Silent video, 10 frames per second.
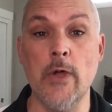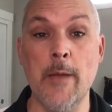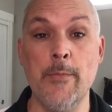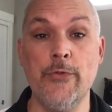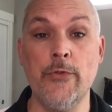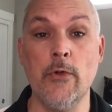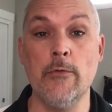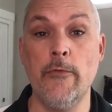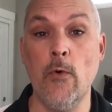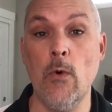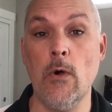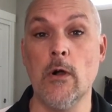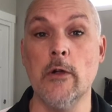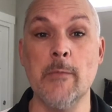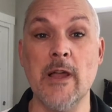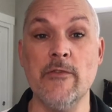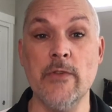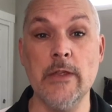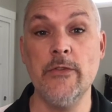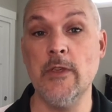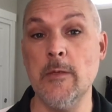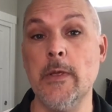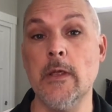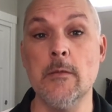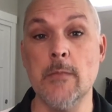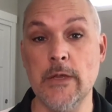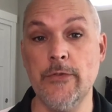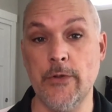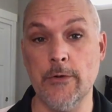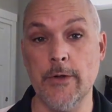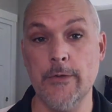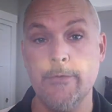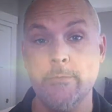episode 4 of my VCP and Me series.